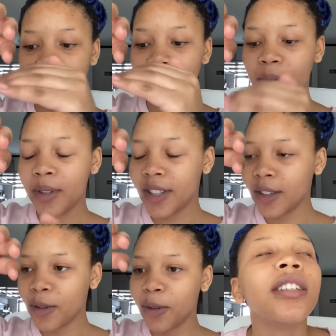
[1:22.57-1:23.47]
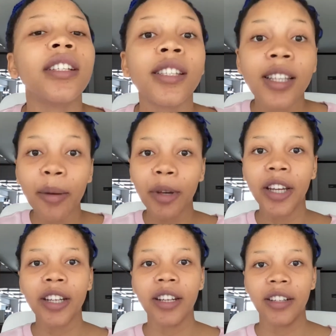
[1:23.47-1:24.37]
what's it called?
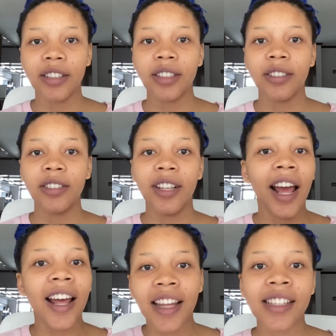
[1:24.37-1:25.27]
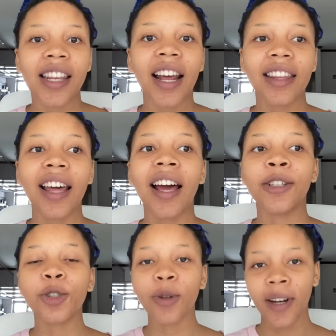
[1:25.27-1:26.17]
Subheadings. It's like
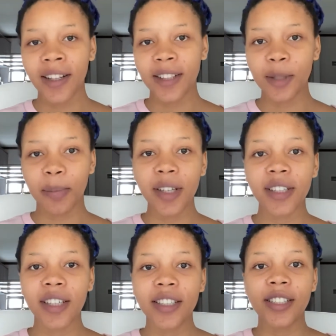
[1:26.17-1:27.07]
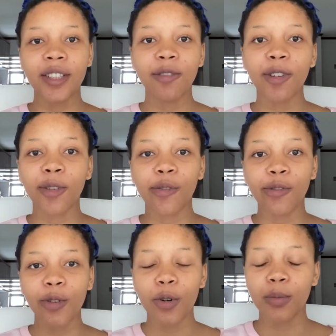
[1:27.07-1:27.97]
that. So like there's basically different
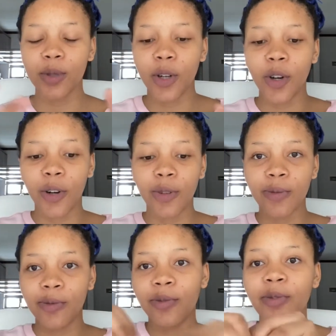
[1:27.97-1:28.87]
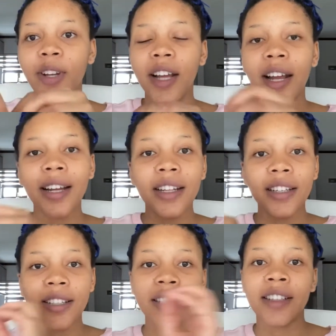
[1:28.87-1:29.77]
forms of
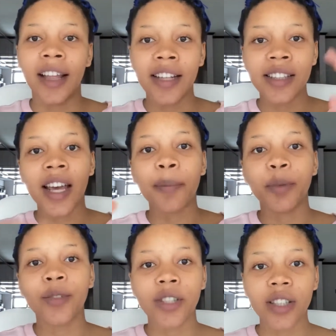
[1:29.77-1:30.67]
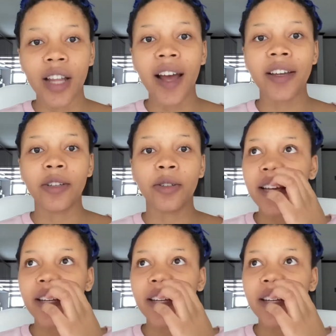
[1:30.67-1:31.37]
that type of style.